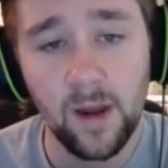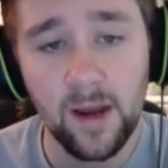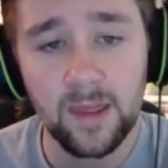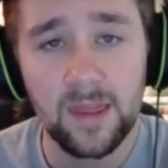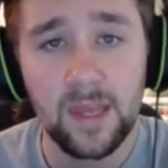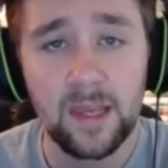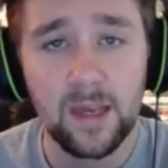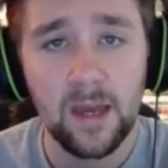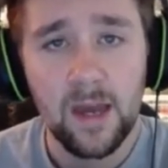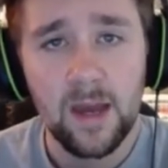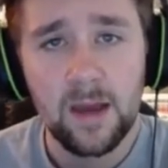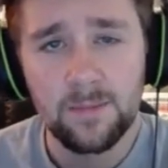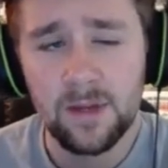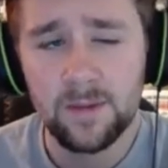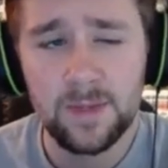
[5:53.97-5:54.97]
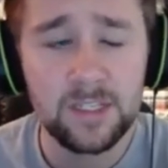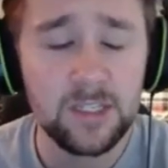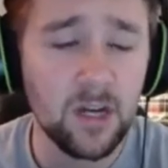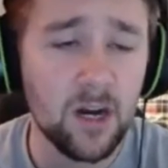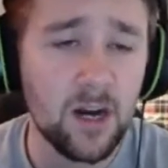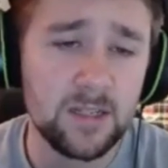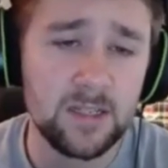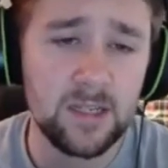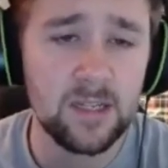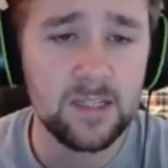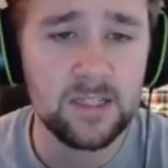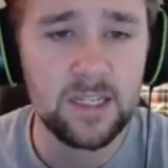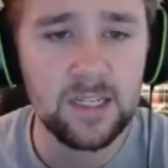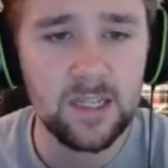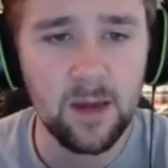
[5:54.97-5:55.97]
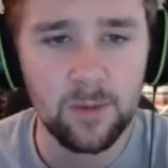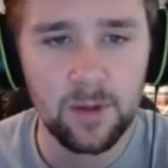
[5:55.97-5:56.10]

And I think maybe Zos had seen that